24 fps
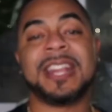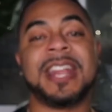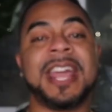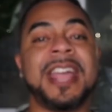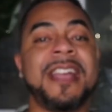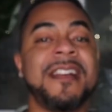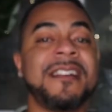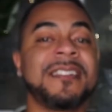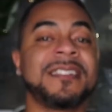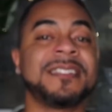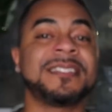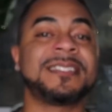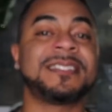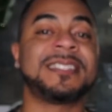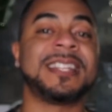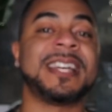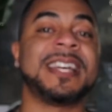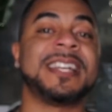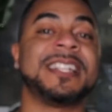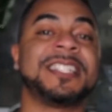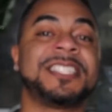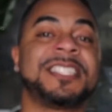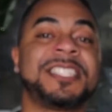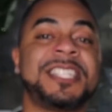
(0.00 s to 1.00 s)
And Erica
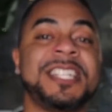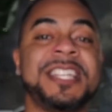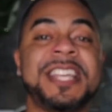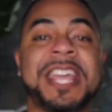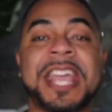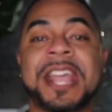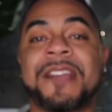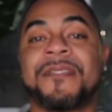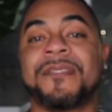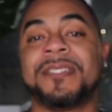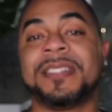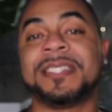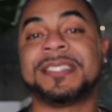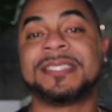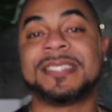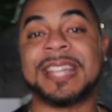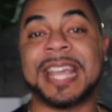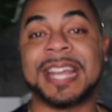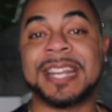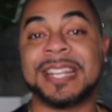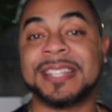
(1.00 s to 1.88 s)
says she can't really say